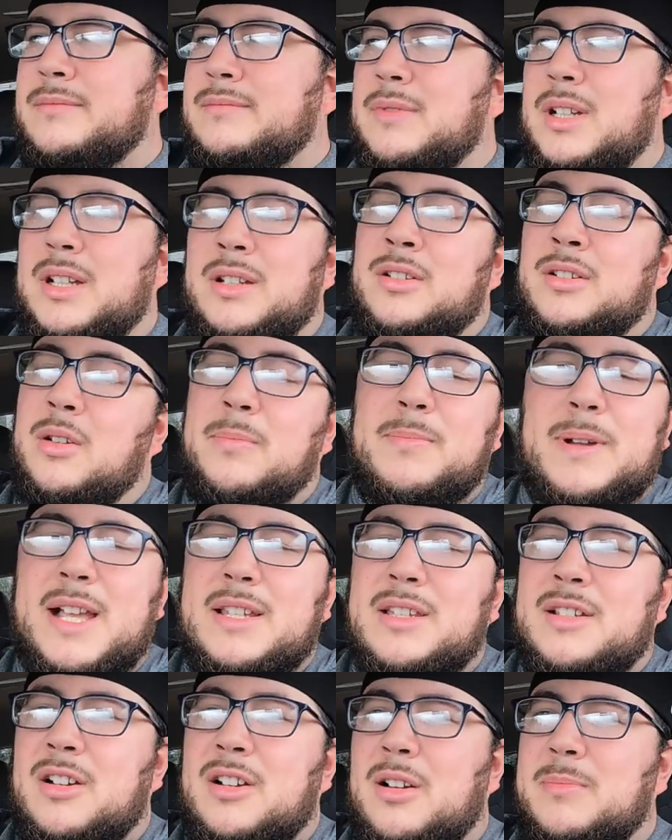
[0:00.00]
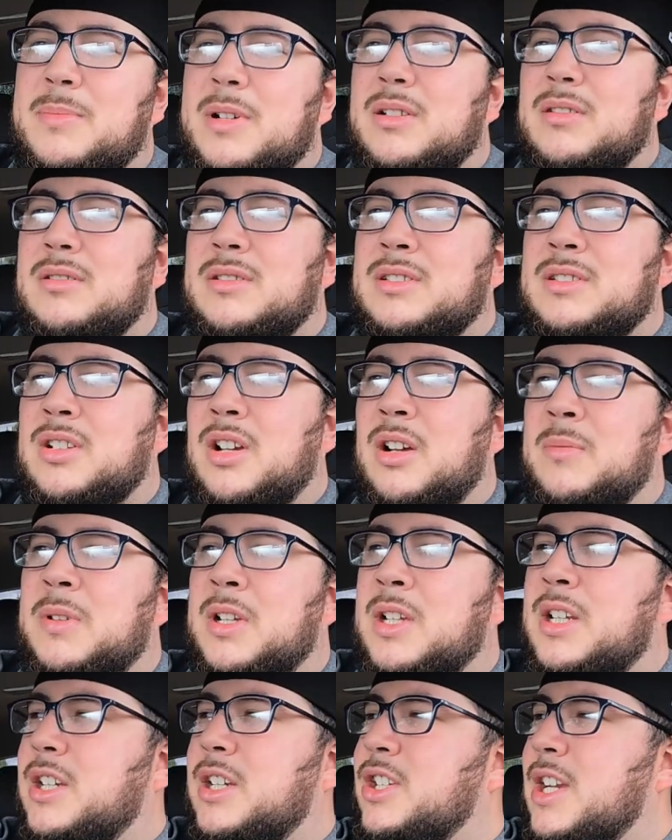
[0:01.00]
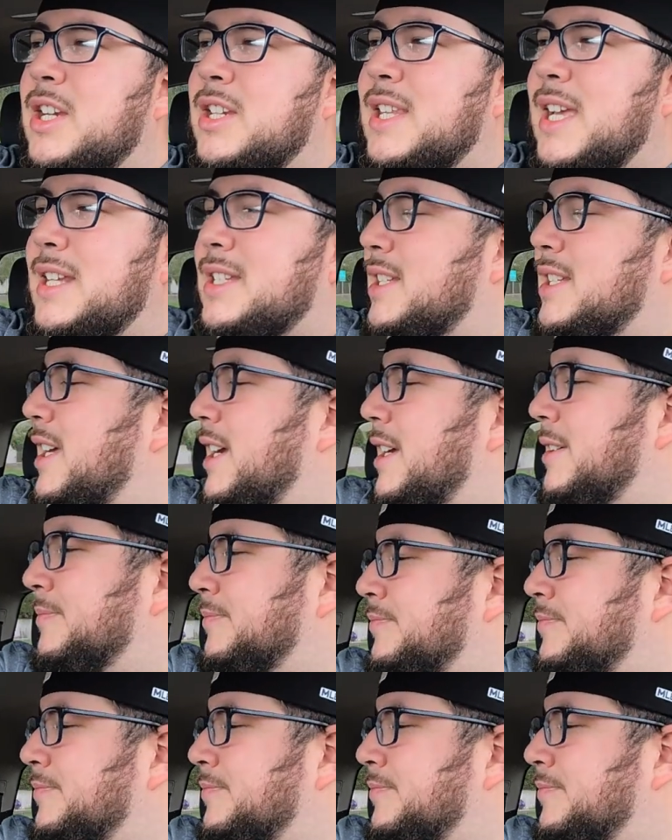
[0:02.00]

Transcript: But no bass in our boat, so I'm looking to change that today.